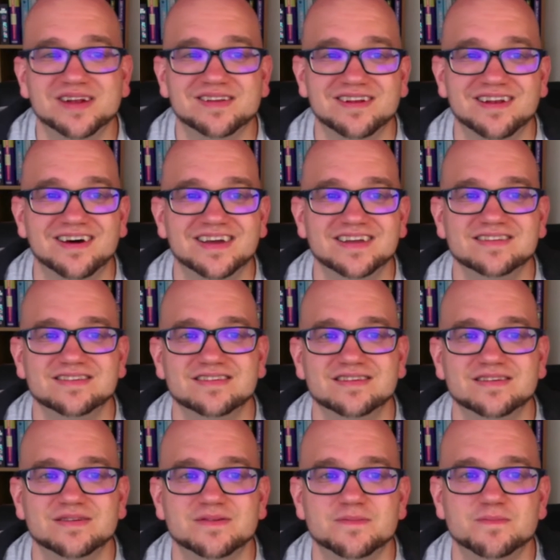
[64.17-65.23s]
delight.
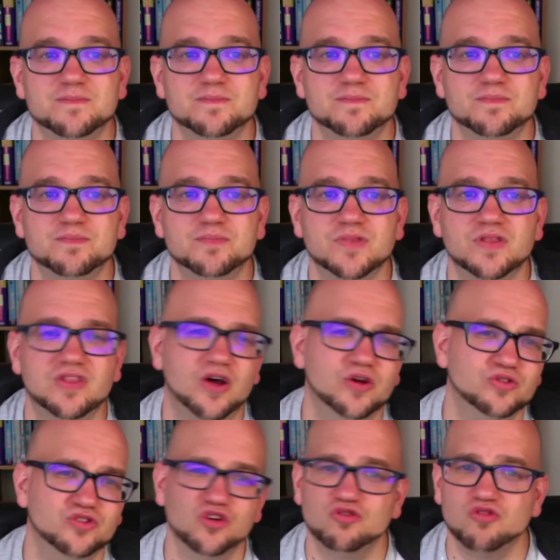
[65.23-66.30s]

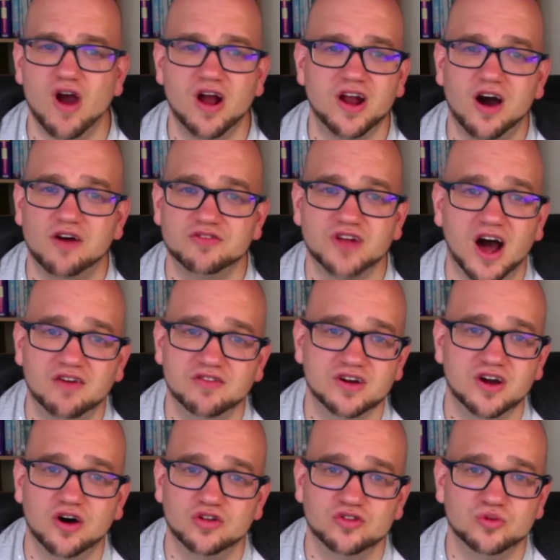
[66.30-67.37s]
Those who run after other
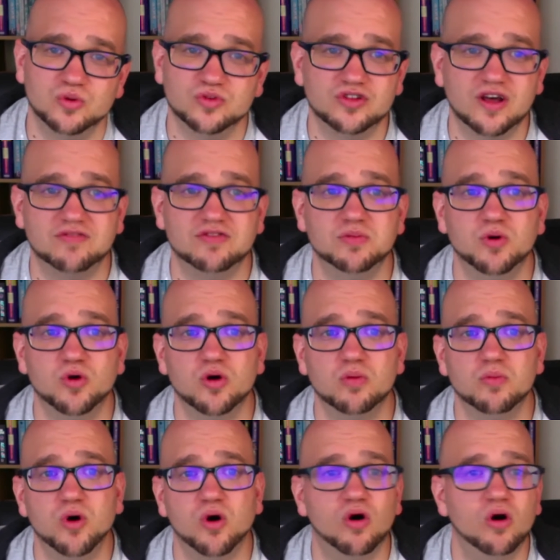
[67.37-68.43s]
gods will suffer more and
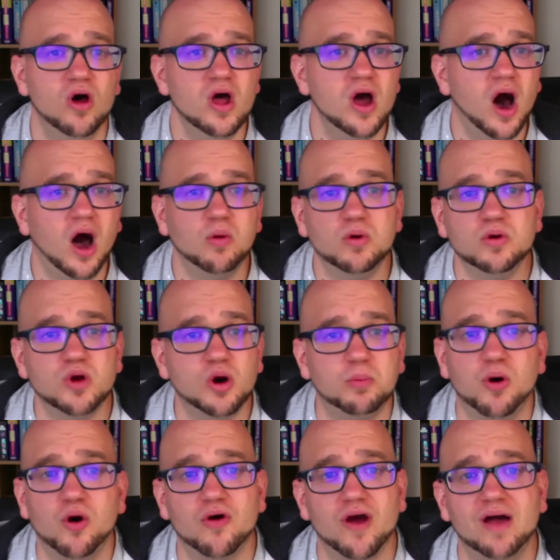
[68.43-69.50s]
more. I will not
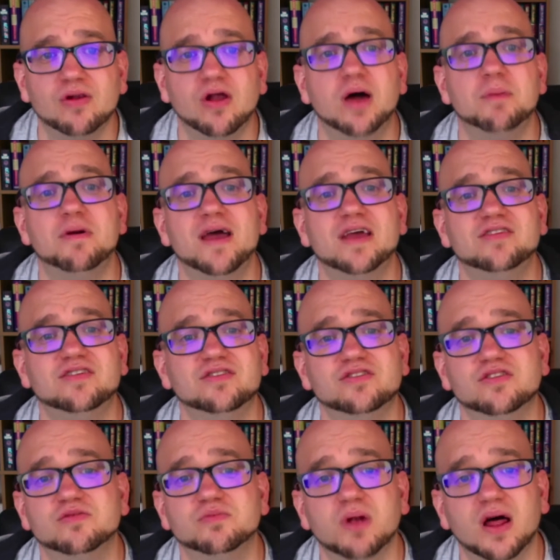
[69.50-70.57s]
pour out libations
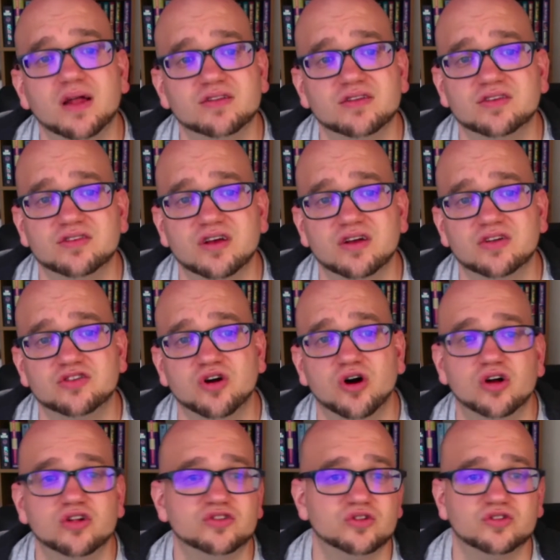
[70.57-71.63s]
of blood to such
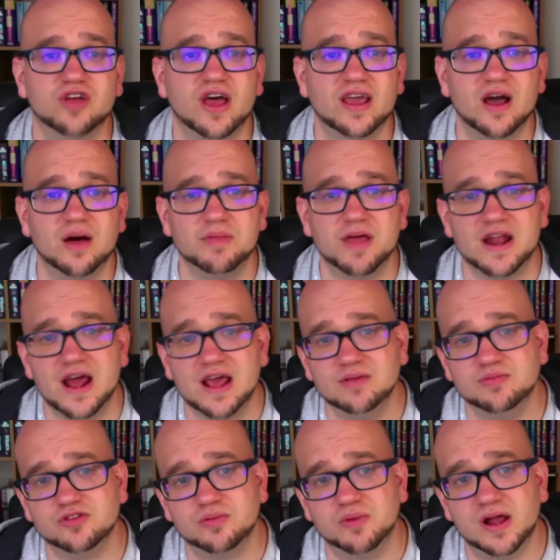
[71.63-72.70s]
gods or take up their
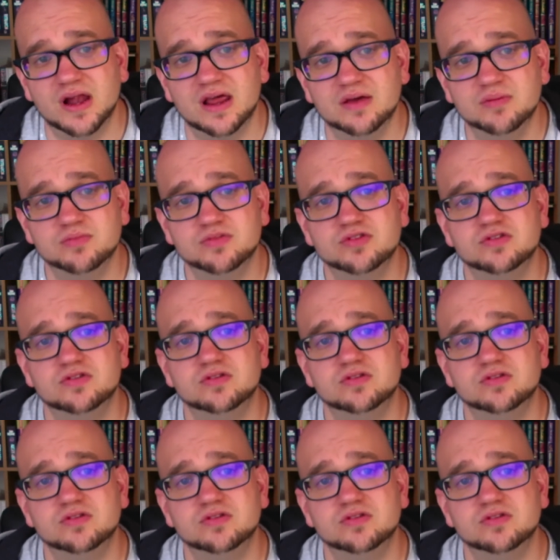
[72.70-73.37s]
names on my lips.